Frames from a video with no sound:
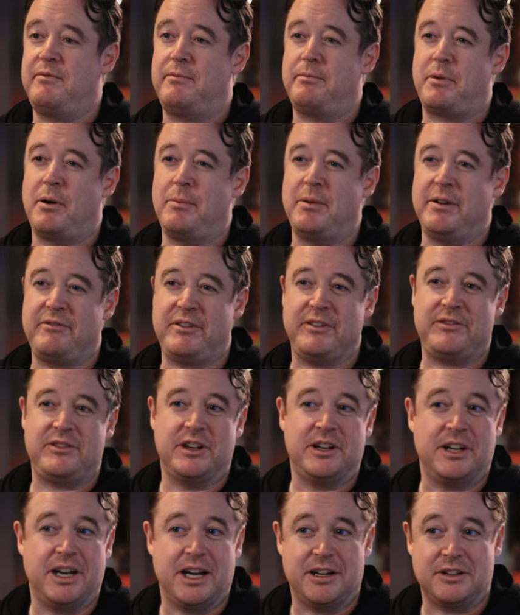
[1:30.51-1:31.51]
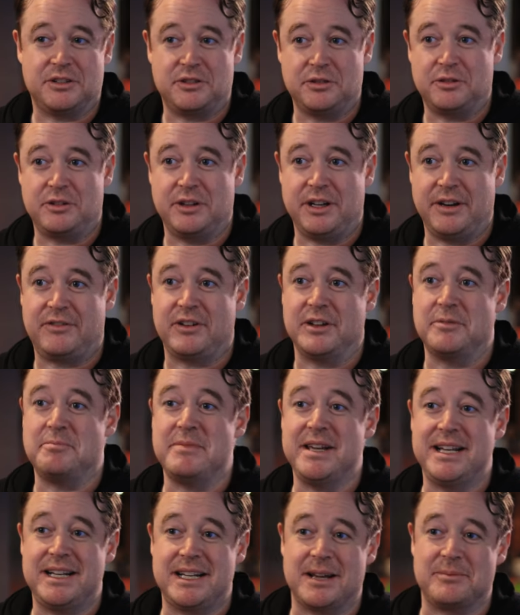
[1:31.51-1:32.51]
probably 15 years due to different
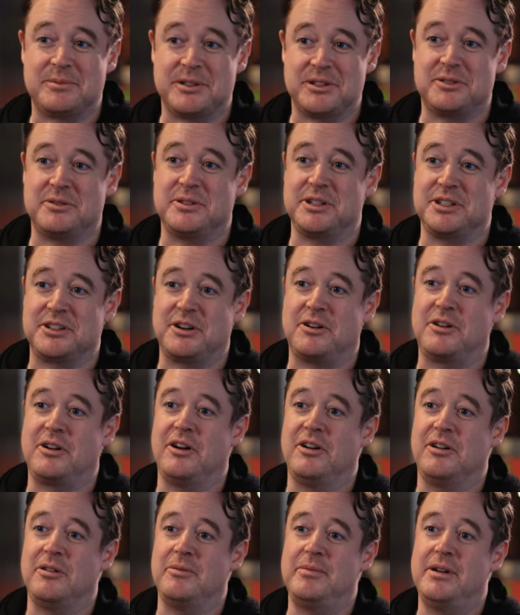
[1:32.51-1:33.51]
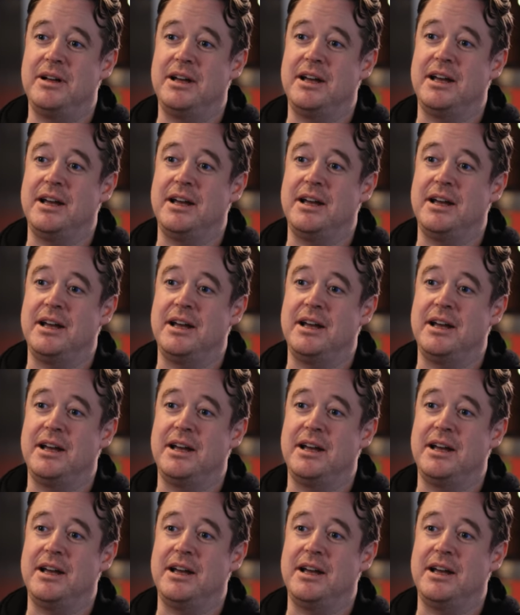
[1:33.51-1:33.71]
meetups and so in Stockholm.